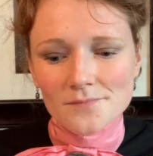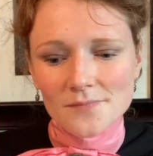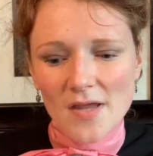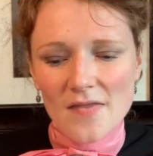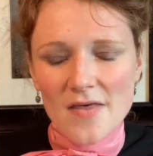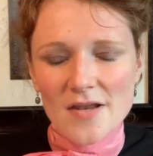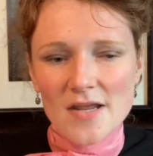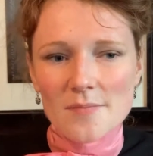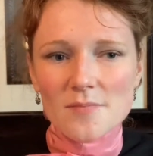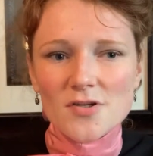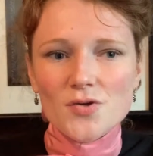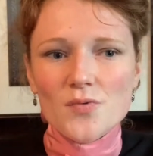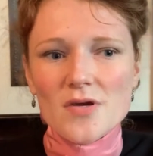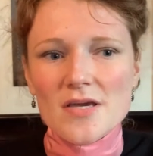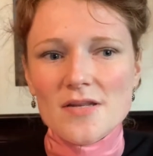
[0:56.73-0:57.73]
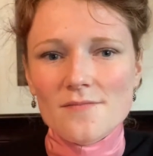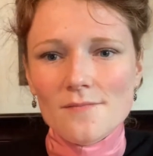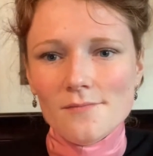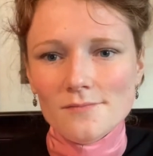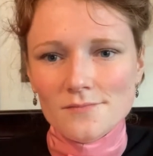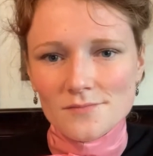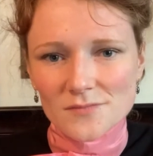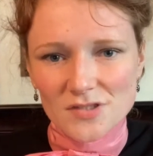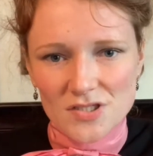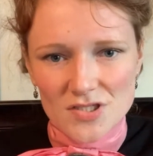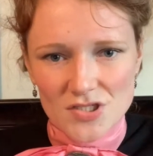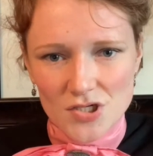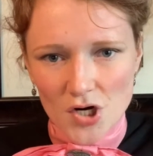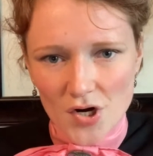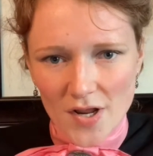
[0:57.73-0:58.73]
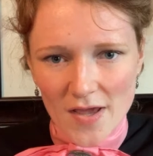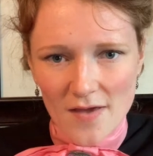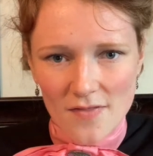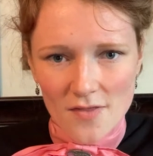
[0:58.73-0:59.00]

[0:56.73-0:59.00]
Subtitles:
And then in between starting